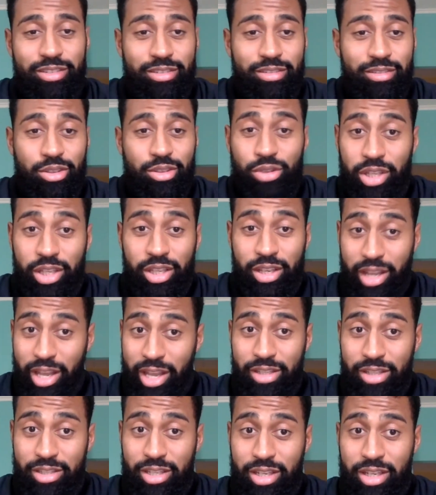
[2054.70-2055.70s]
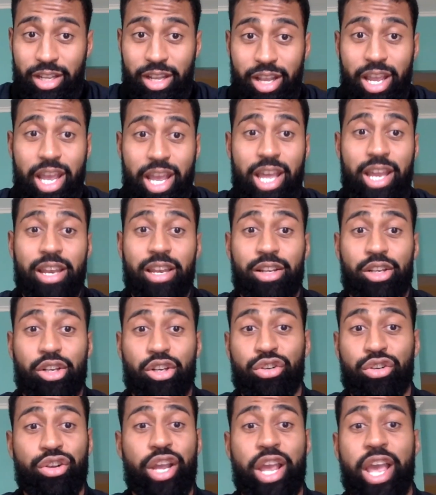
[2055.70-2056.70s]
need an agent, and
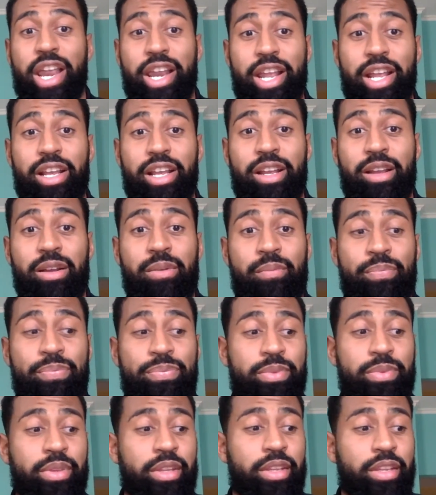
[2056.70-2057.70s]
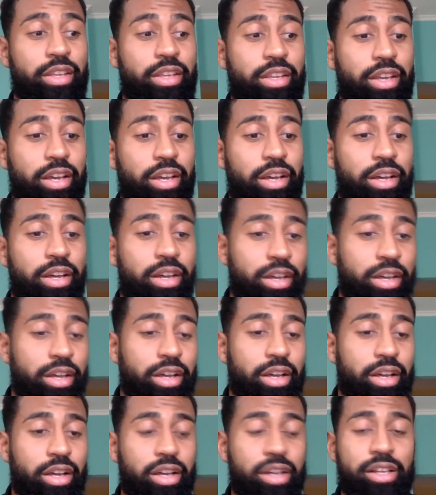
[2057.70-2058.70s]
creating
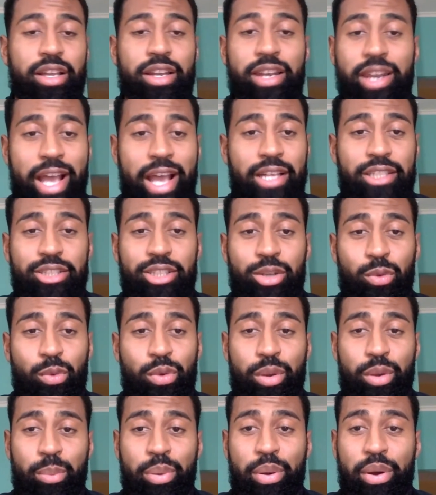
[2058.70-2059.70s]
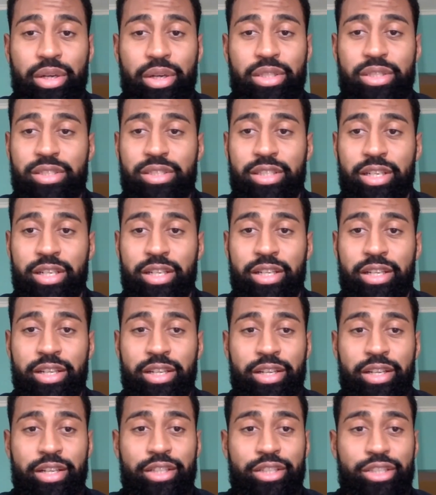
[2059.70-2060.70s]
a connection with a person
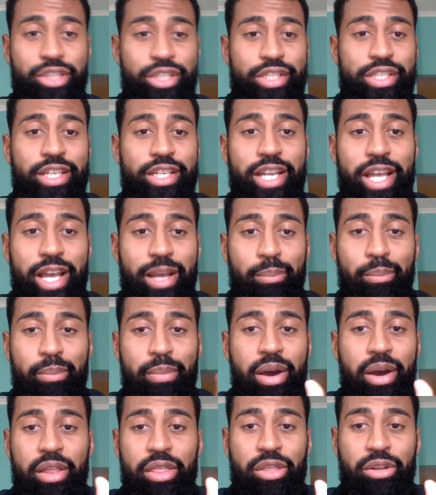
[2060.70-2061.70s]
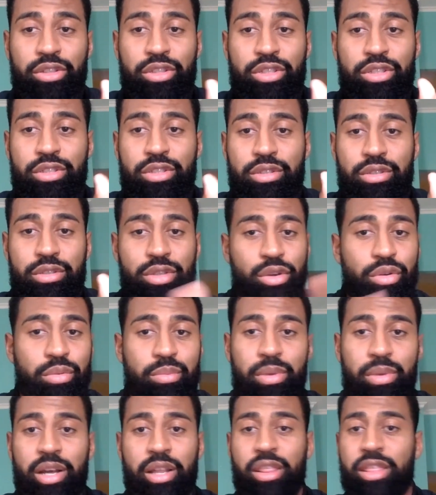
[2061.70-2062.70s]
just in that month or 2
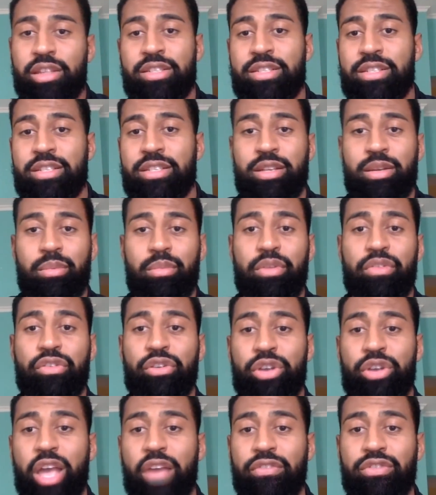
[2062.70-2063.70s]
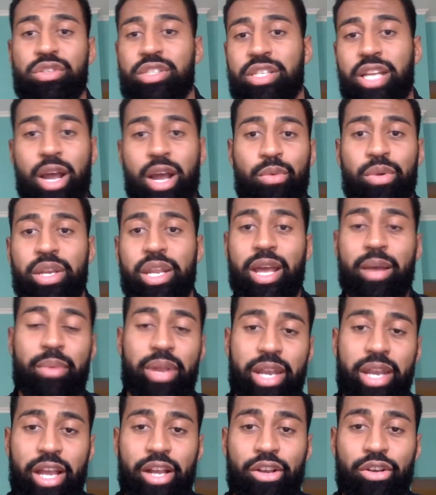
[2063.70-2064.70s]
months before you have to sign with them and
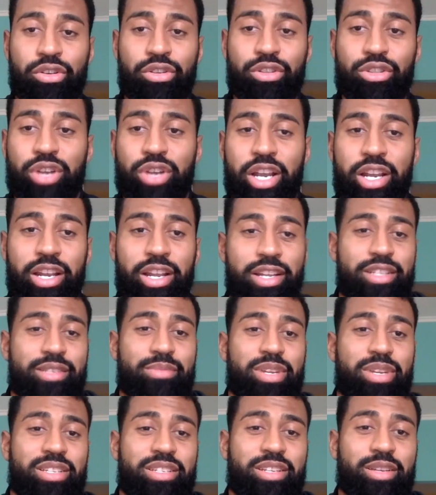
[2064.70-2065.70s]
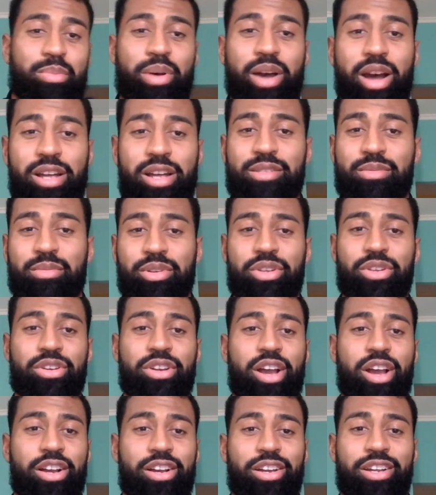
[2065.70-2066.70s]
then go to training. It's basically impossible. You're
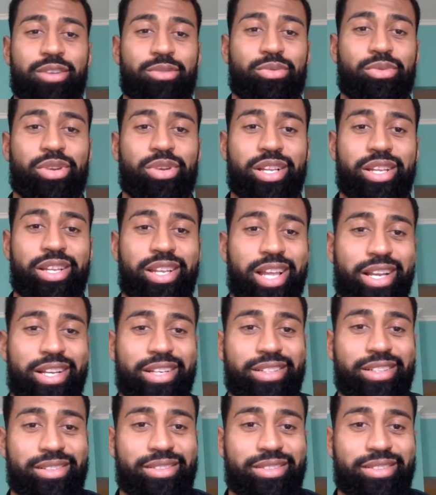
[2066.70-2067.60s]
not gonna really like